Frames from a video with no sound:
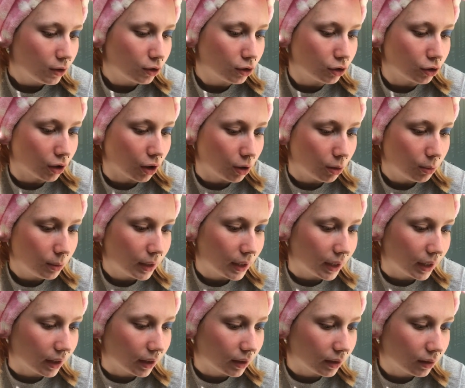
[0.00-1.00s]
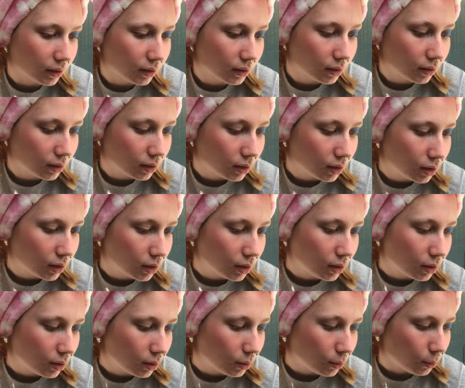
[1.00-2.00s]
go in
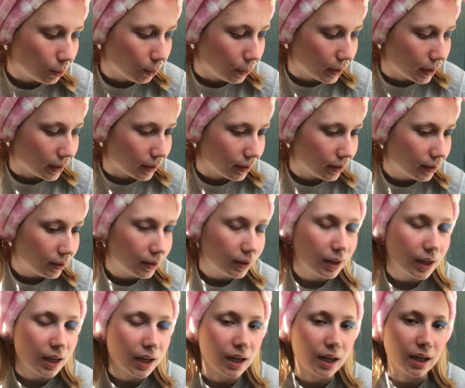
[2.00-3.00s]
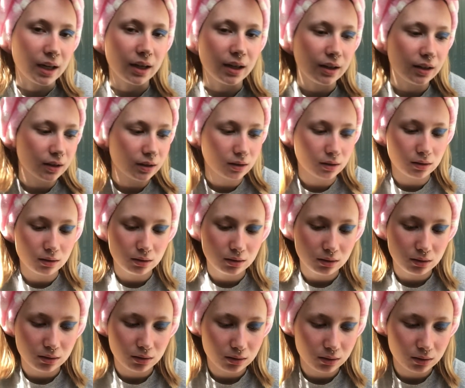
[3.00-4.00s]
with a
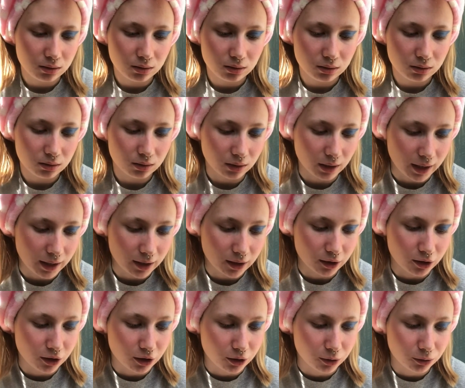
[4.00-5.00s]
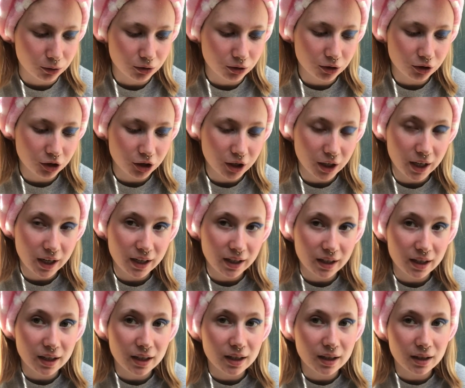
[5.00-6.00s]
like neutral shade.
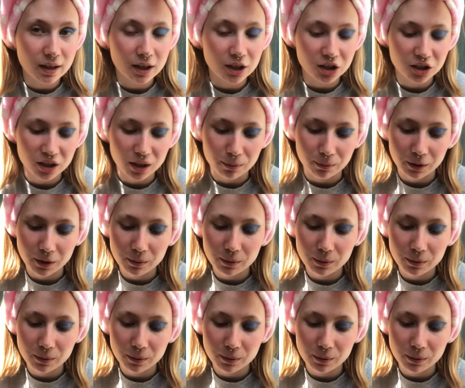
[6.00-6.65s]
A shimmery